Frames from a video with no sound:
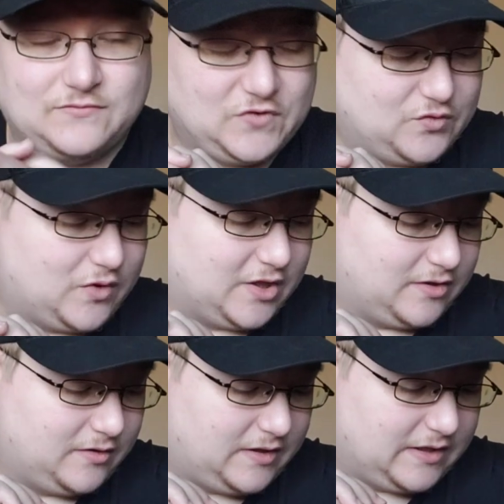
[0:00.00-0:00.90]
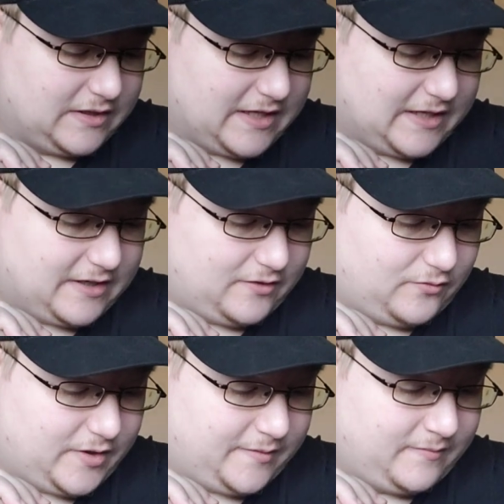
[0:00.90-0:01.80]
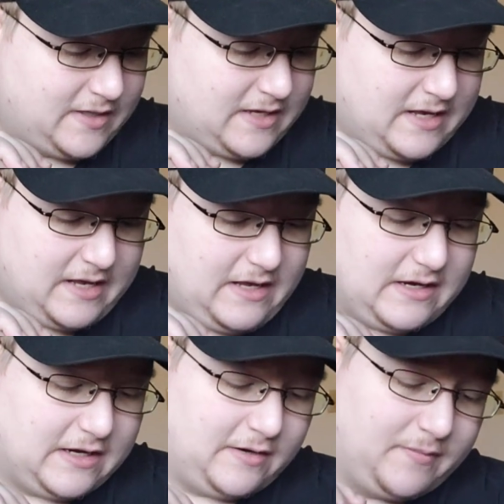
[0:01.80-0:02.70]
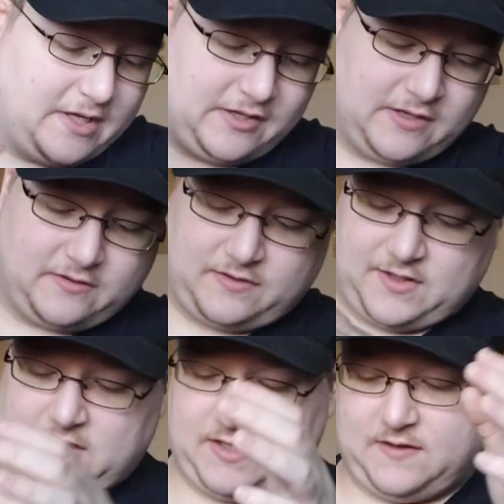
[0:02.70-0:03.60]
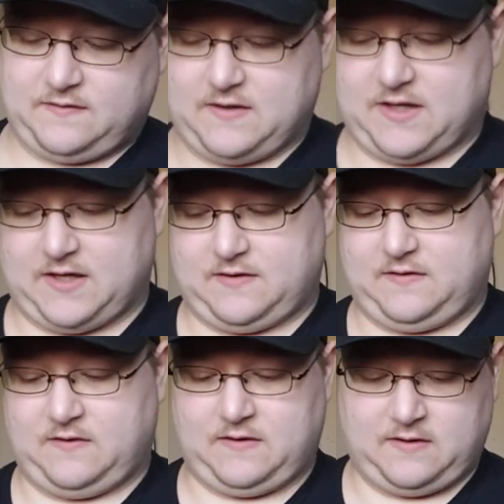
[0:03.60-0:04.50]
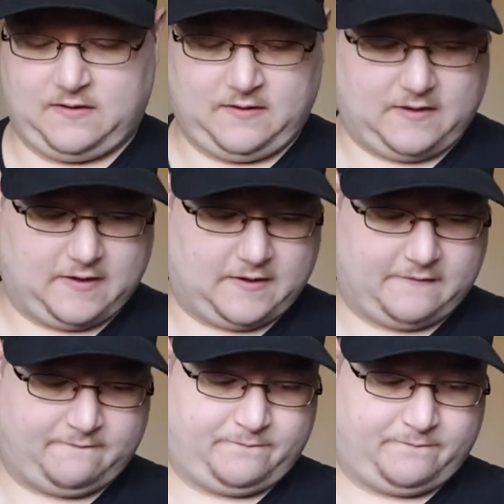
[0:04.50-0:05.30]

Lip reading: just want to get that out of the way. And the other thing is that I